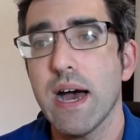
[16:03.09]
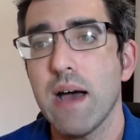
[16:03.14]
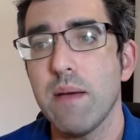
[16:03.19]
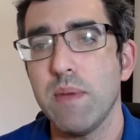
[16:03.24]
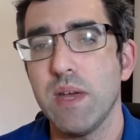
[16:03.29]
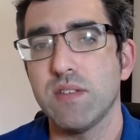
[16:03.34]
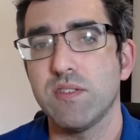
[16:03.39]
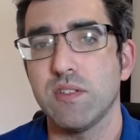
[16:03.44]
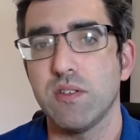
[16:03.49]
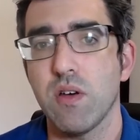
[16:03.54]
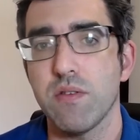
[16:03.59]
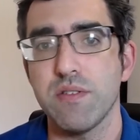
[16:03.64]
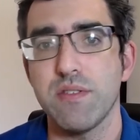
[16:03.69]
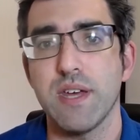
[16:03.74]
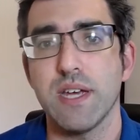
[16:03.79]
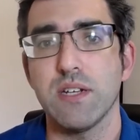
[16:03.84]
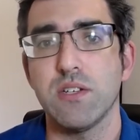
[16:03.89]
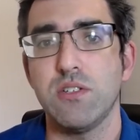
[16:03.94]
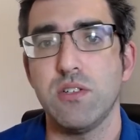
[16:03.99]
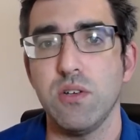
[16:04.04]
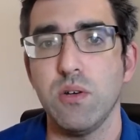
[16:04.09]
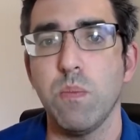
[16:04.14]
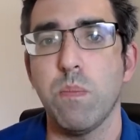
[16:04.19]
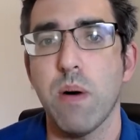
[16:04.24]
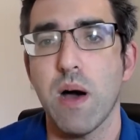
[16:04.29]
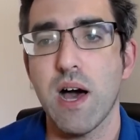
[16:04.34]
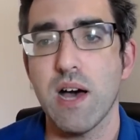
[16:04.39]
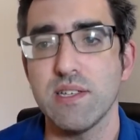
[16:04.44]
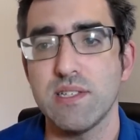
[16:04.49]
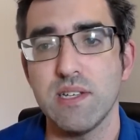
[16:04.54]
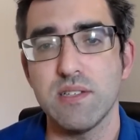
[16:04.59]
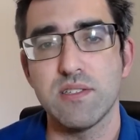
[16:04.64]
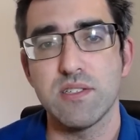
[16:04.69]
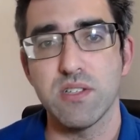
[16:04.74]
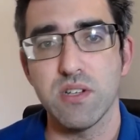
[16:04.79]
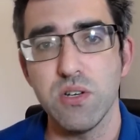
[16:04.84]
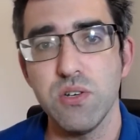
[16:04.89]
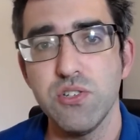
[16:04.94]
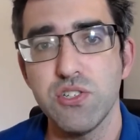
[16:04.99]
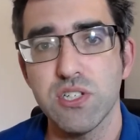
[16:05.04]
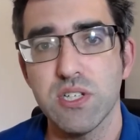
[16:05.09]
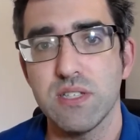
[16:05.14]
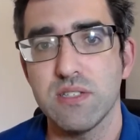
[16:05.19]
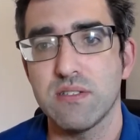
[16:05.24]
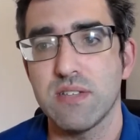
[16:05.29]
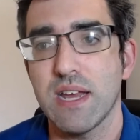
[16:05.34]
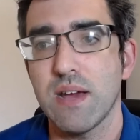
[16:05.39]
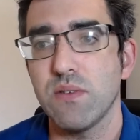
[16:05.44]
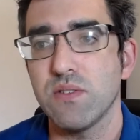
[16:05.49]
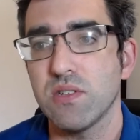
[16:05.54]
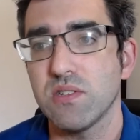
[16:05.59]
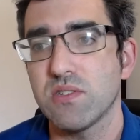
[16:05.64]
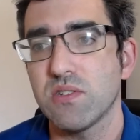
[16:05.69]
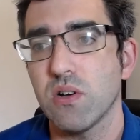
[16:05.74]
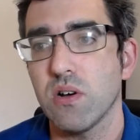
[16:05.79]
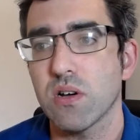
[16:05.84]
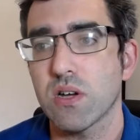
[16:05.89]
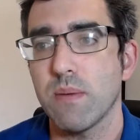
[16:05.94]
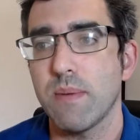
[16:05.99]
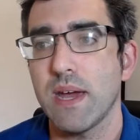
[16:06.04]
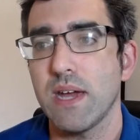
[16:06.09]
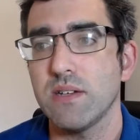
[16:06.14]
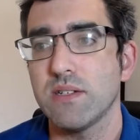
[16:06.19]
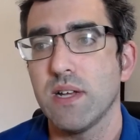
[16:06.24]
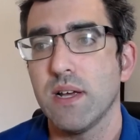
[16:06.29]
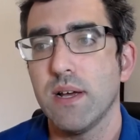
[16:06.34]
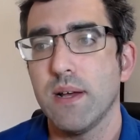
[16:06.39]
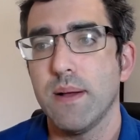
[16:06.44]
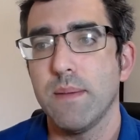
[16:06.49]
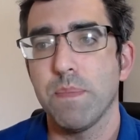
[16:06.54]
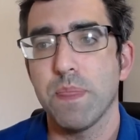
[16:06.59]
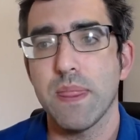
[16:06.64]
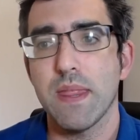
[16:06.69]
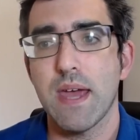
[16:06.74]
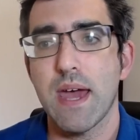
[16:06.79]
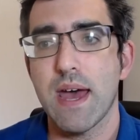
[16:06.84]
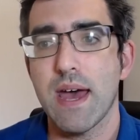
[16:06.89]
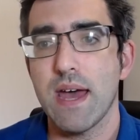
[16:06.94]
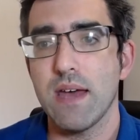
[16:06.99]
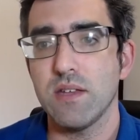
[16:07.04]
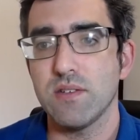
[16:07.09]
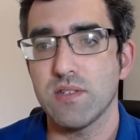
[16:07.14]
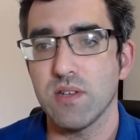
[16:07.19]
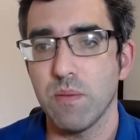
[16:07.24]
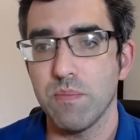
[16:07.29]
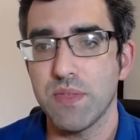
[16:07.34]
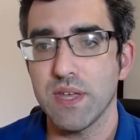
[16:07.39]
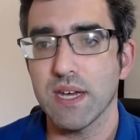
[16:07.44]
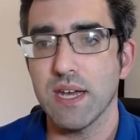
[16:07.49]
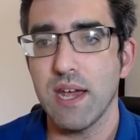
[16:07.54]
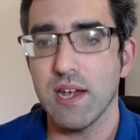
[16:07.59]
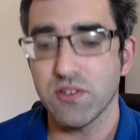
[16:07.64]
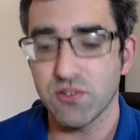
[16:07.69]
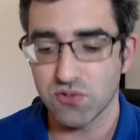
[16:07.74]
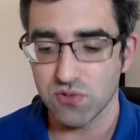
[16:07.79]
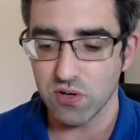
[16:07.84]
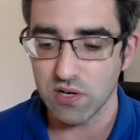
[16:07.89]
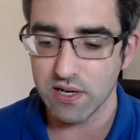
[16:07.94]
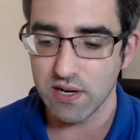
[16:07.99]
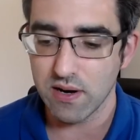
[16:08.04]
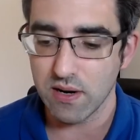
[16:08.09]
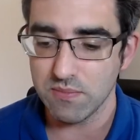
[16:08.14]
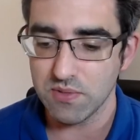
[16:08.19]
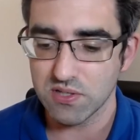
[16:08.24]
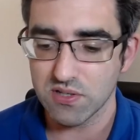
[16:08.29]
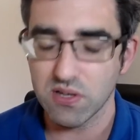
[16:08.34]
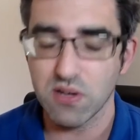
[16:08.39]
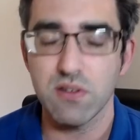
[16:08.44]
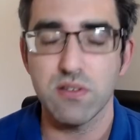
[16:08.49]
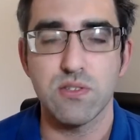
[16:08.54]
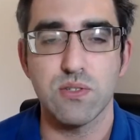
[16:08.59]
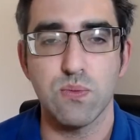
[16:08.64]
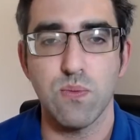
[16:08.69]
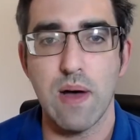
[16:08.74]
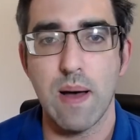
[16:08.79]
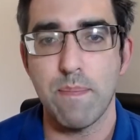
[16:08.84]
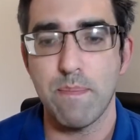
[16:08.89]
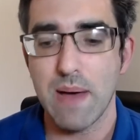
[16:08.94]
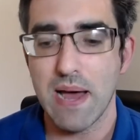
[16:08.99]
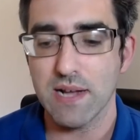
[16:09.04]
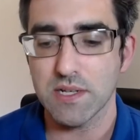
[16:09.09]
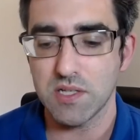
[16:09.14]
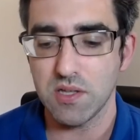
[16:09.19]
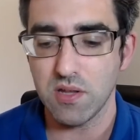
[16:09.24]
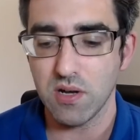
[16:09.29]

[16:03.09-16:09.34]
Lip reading: It's another thing to posit solutions. Now, just talk about something extraordinary. I'm just going to swap back to the